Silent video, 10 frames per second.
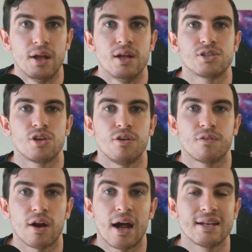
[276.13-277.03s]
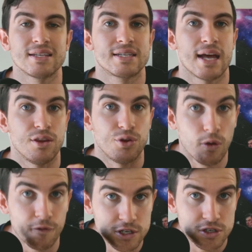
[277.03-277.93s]
So you've got to understand your
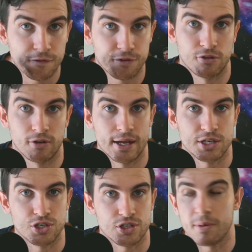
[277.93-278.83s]
vision for a relationship.